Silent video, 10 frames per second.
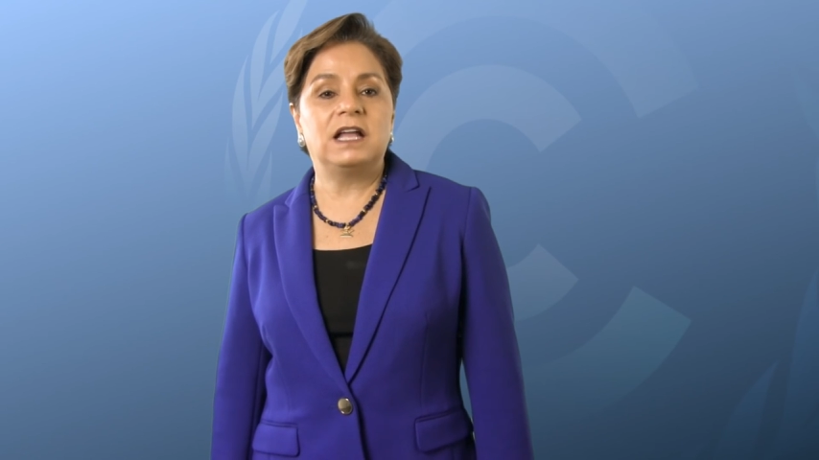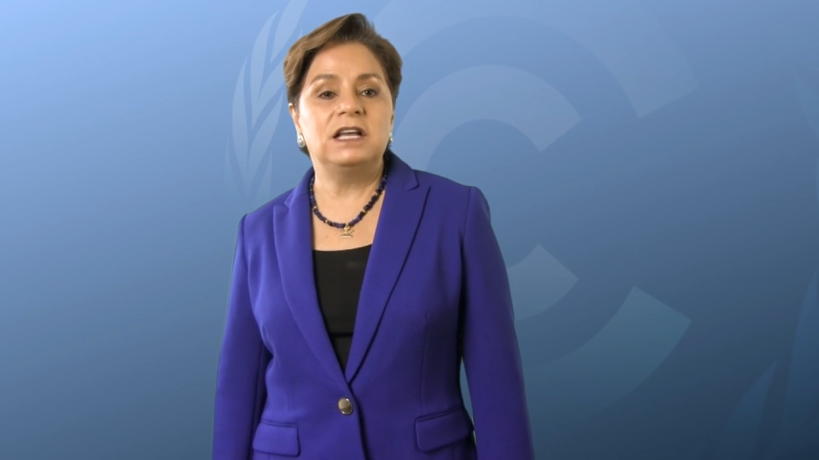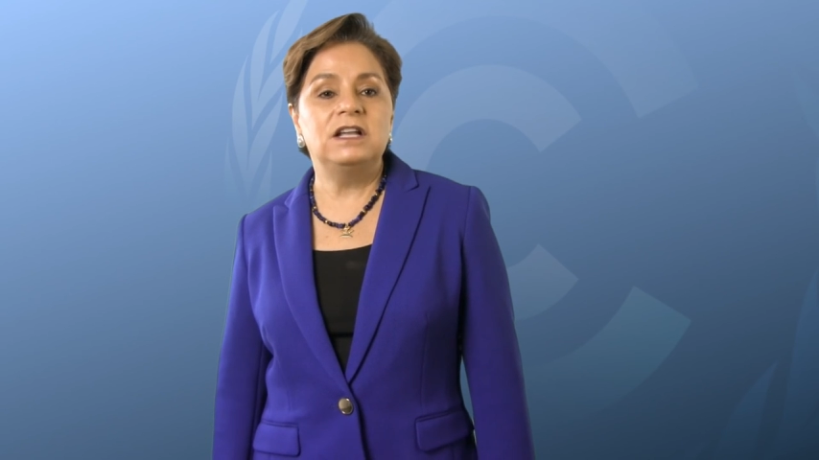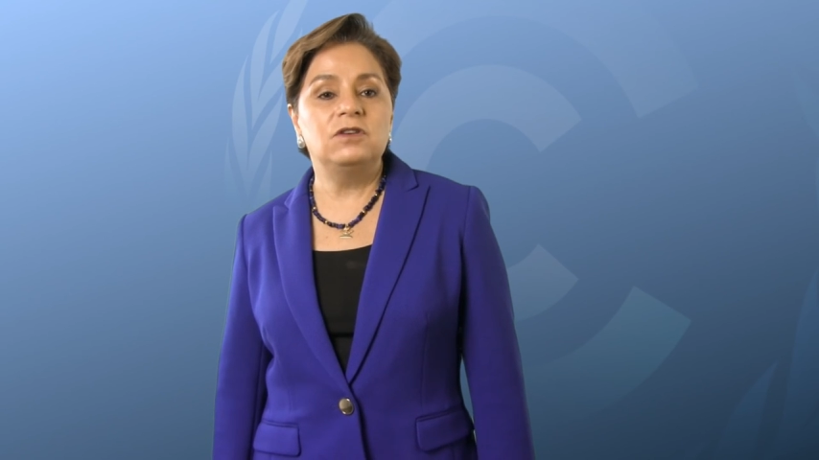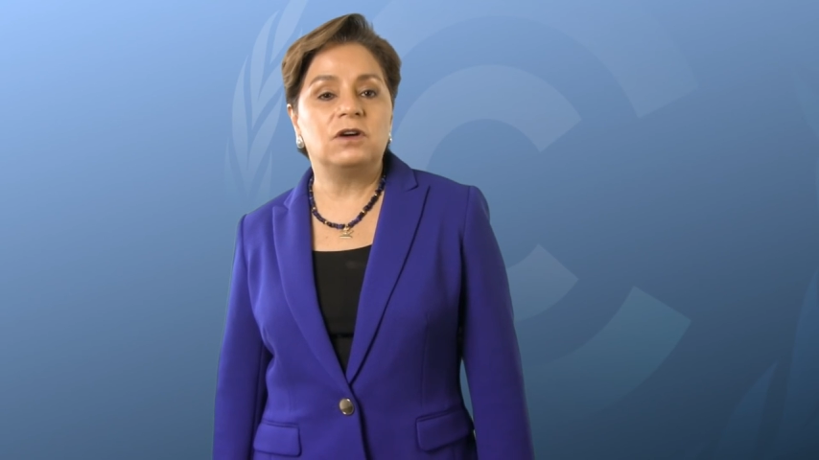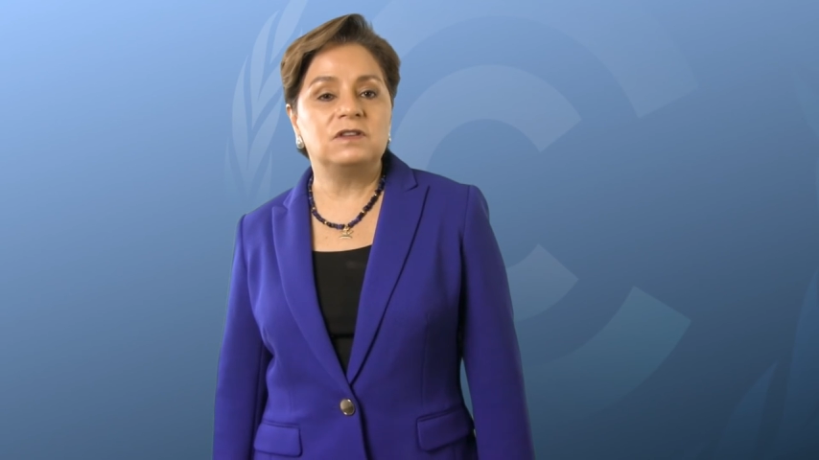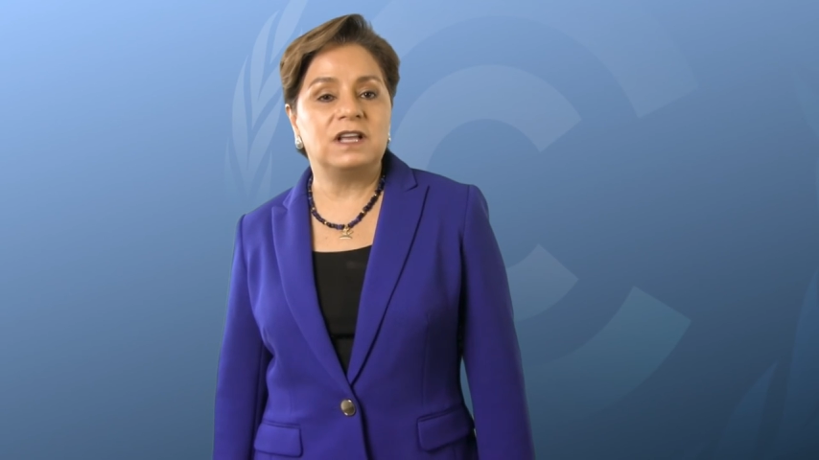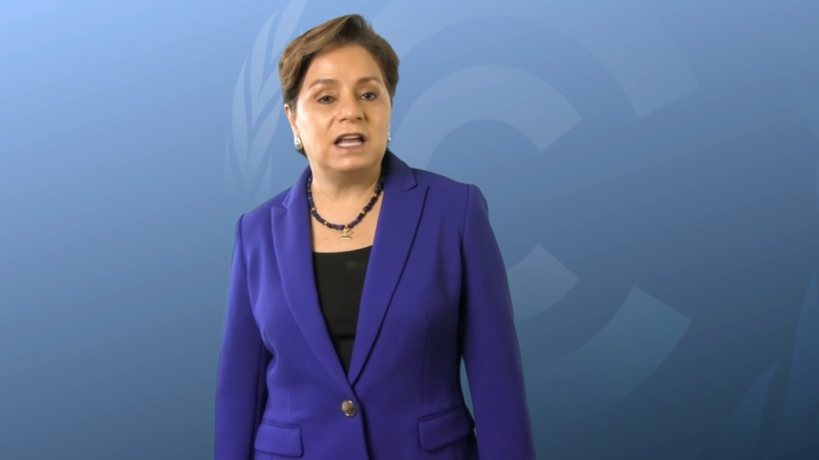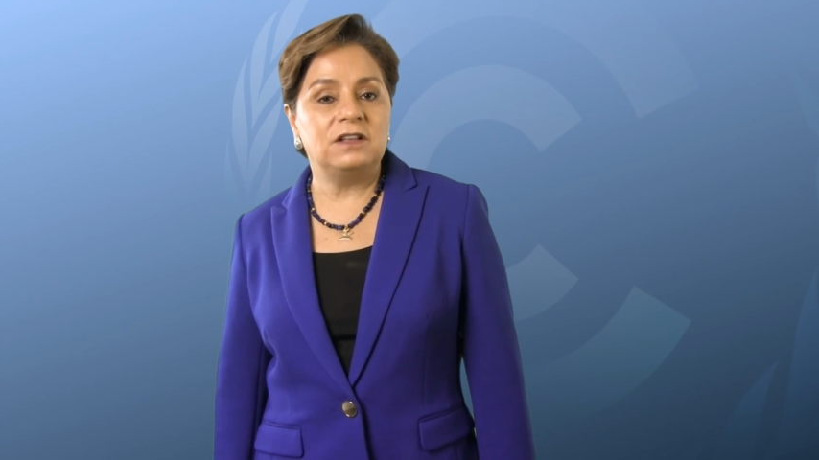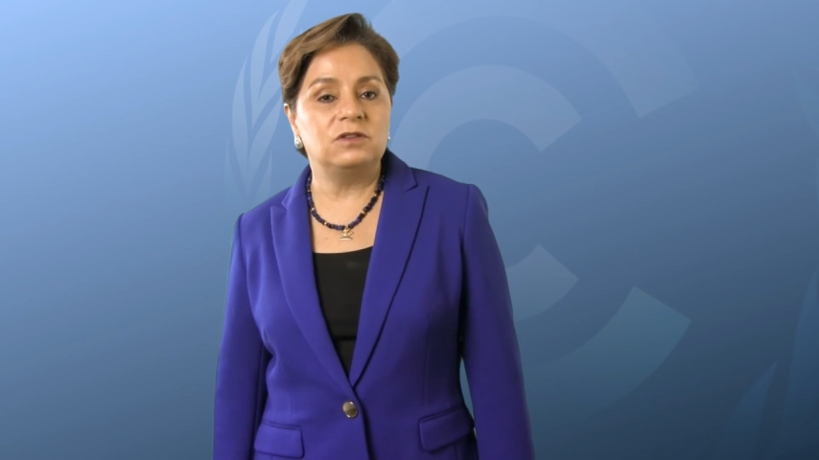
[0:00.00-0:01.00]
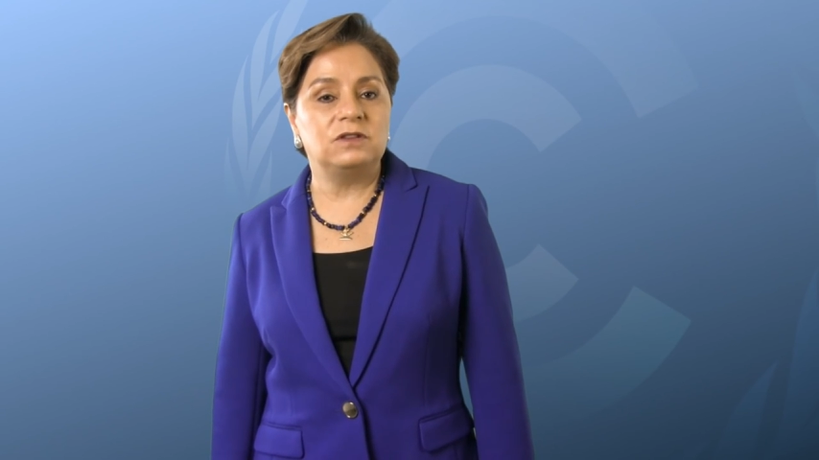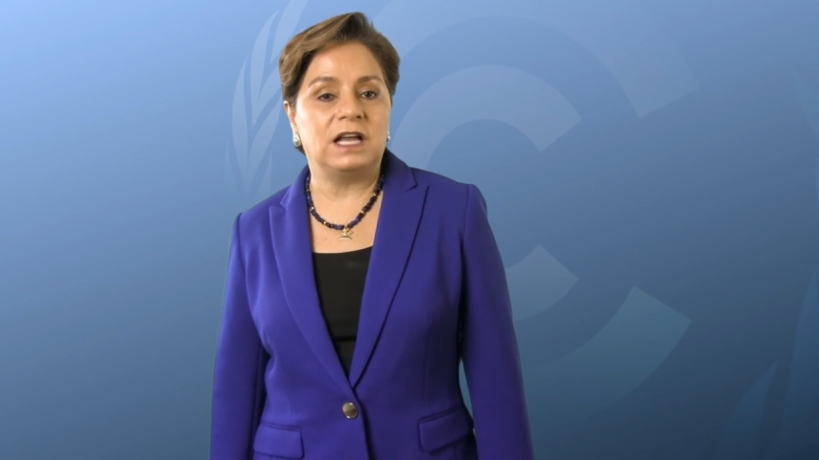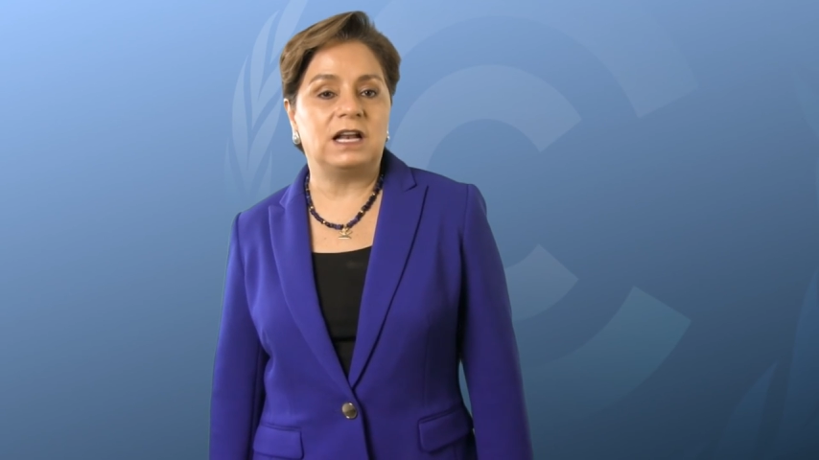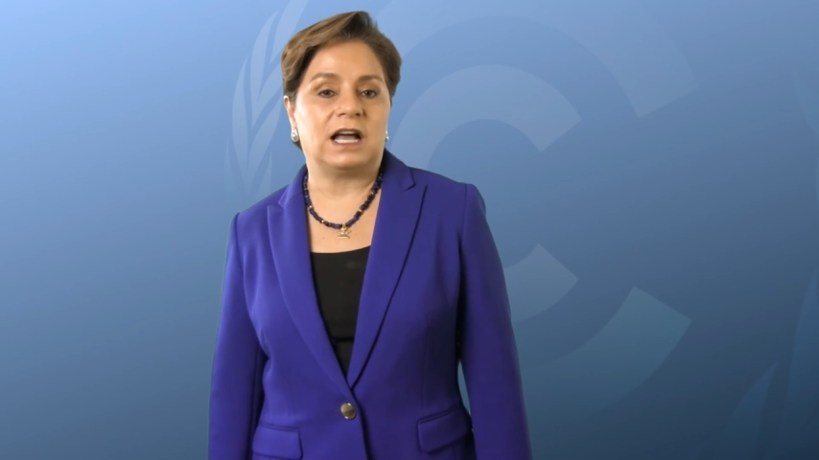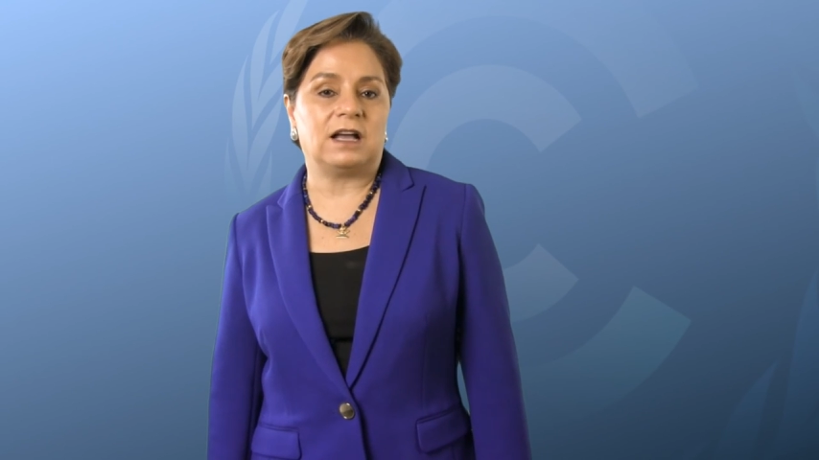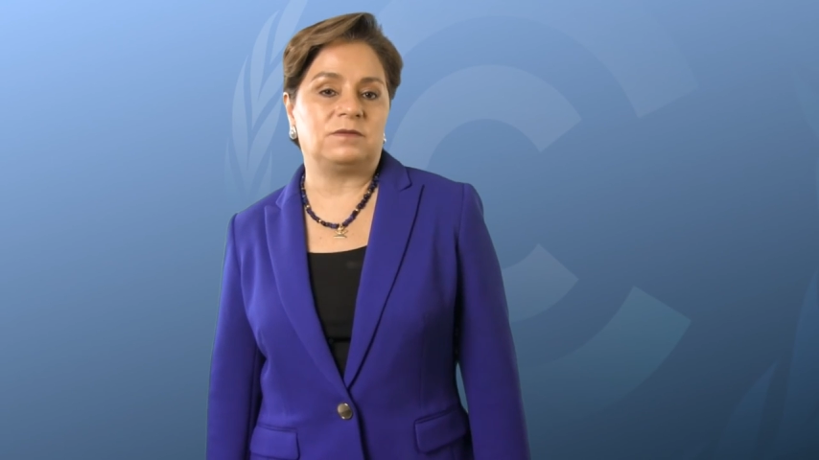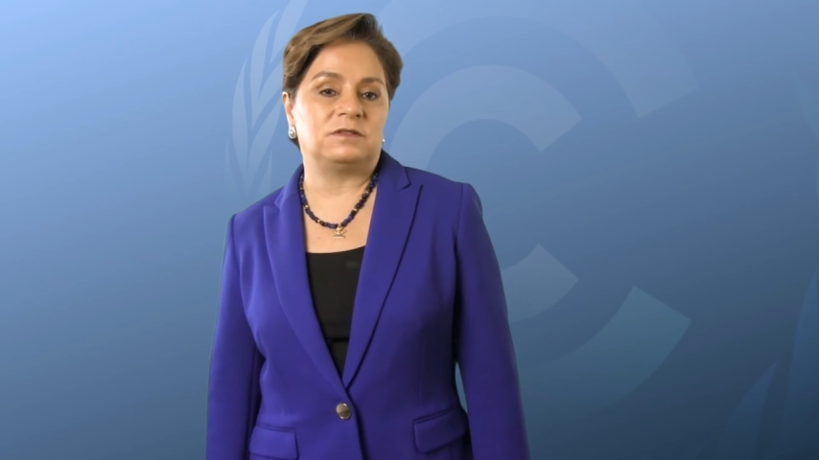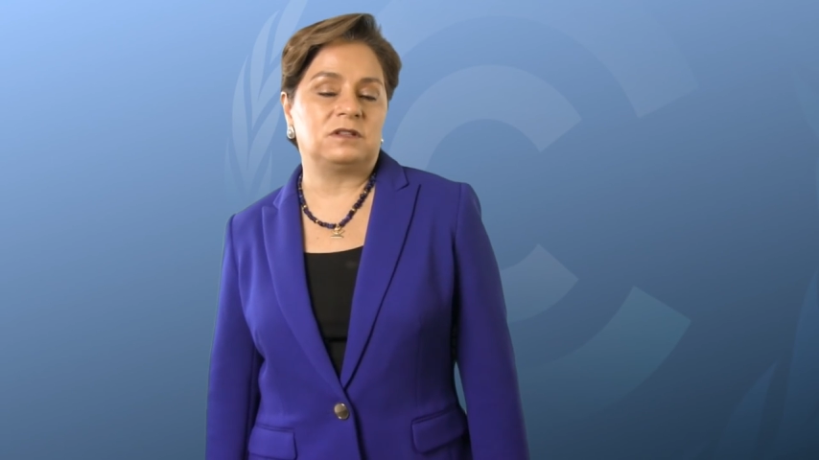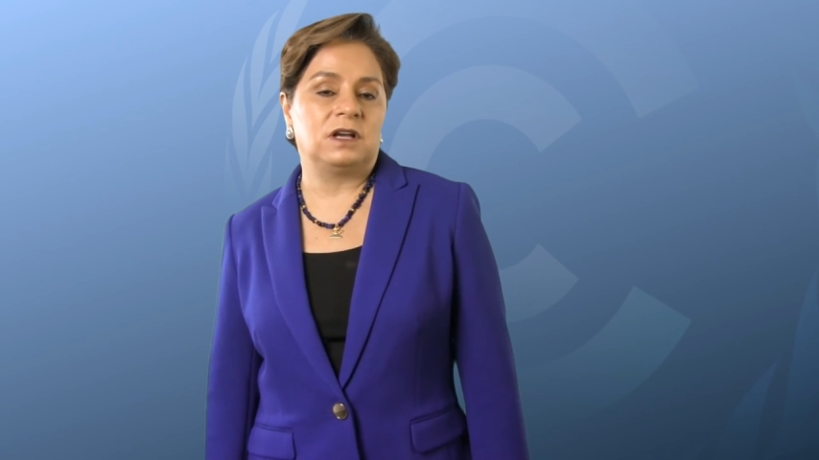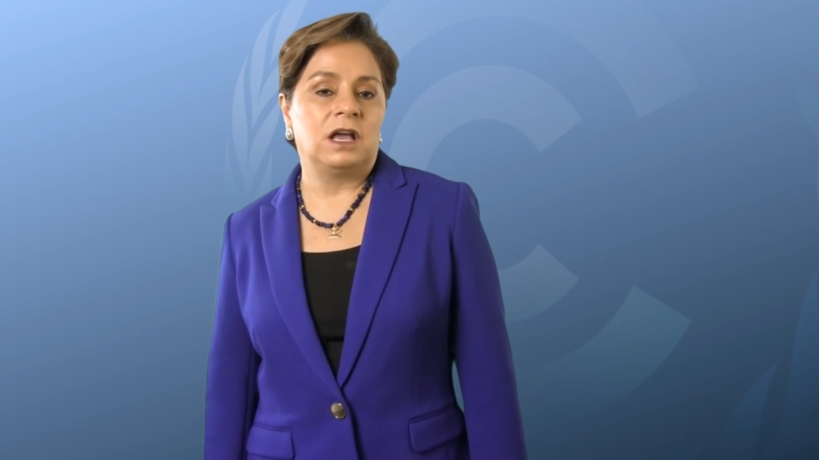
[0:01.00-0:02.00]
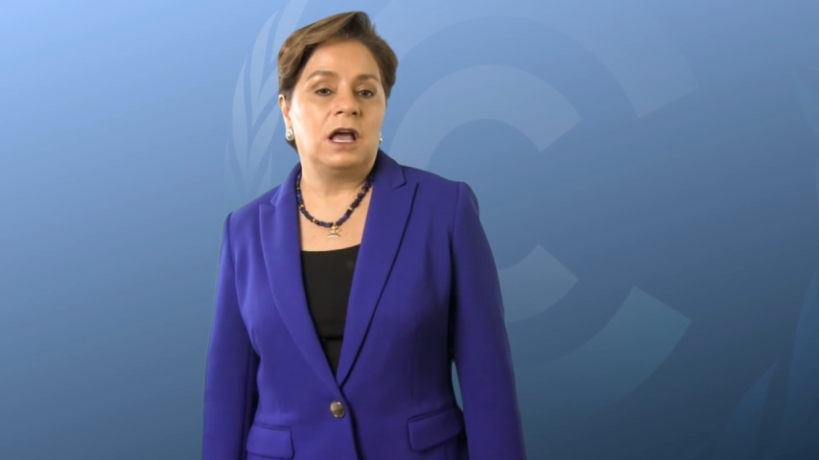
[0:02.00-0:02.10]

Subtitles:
and in your day-to-day lives.